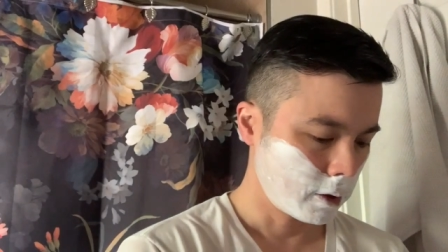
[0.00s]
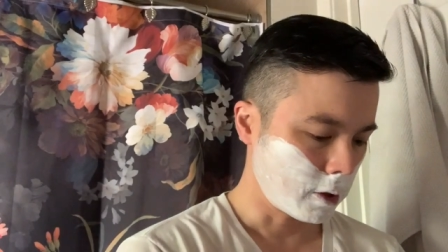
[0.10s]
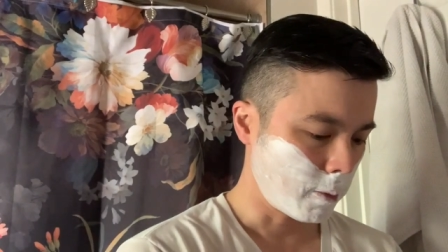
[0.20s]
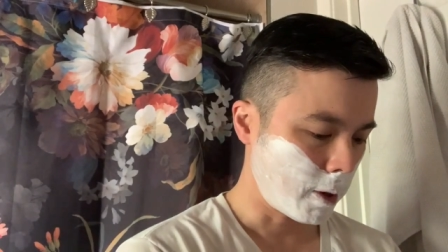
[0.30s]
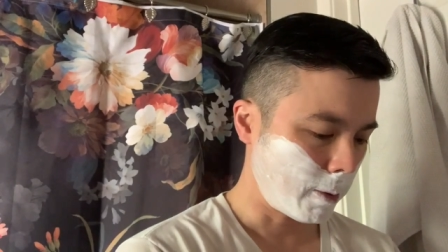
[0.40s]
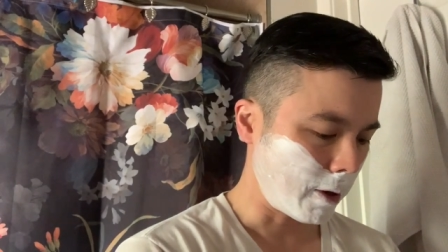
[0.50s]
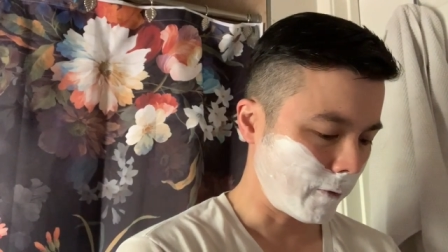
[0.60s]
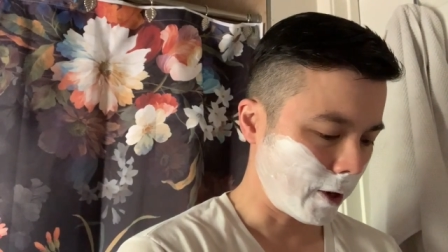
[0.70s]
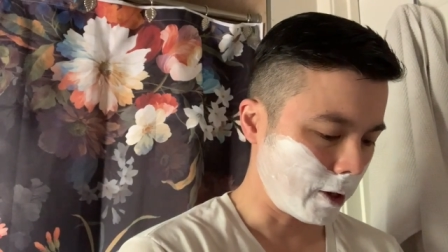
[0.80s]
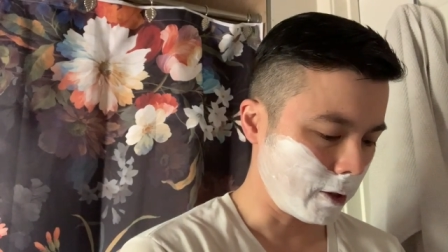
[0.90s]
So maybe I'll
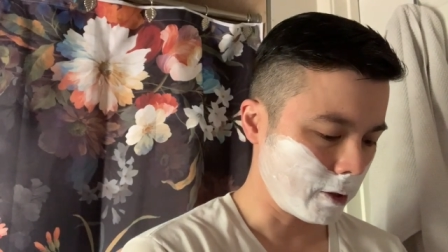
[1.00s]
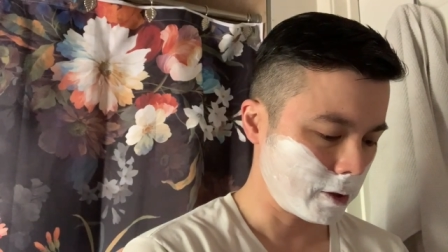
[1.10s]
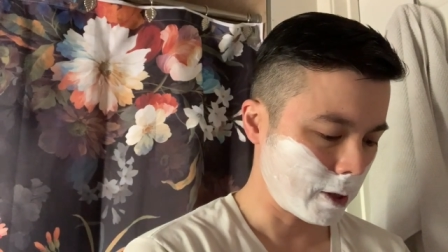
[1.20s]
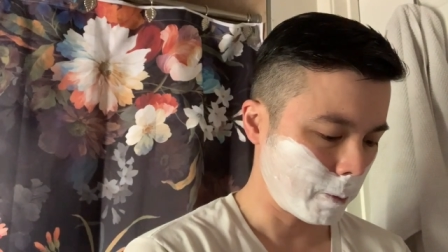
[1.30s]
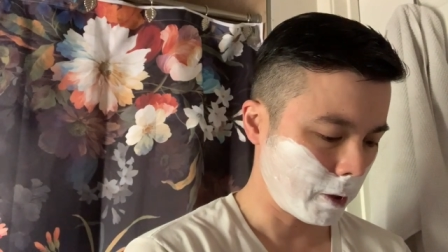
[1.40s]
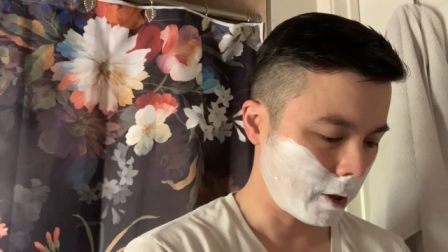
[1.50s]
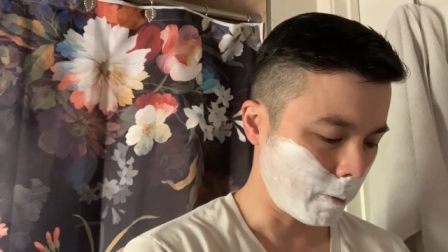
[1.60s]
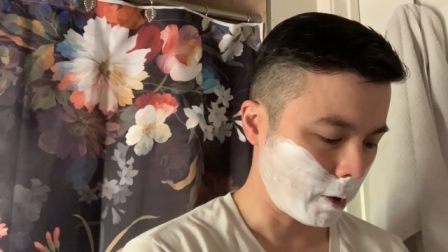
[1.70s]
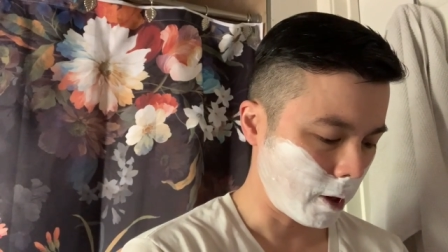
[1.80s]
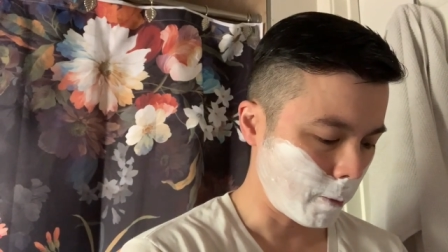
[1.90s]
find a little something and
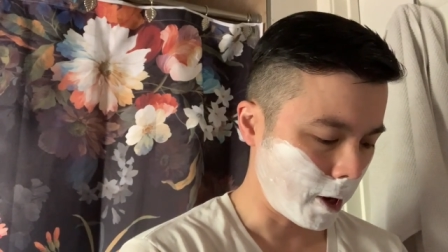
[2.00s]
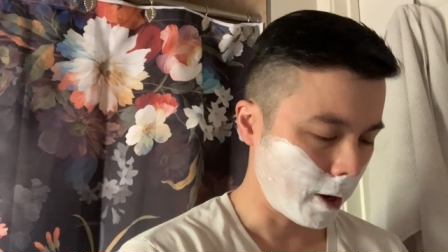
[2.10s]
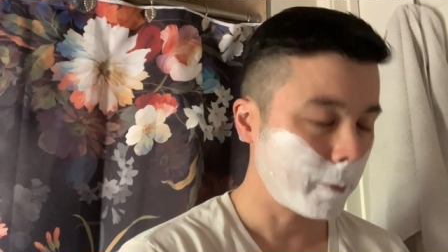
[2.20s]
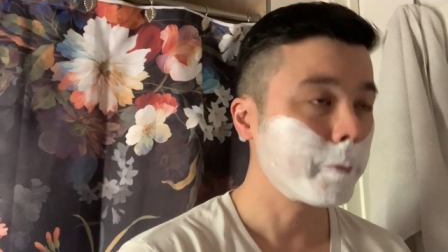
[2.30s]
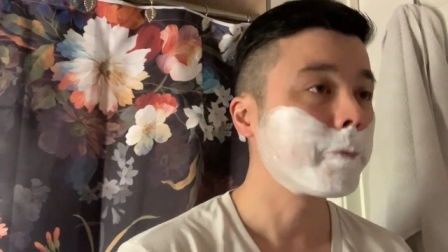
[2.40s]
bring it back.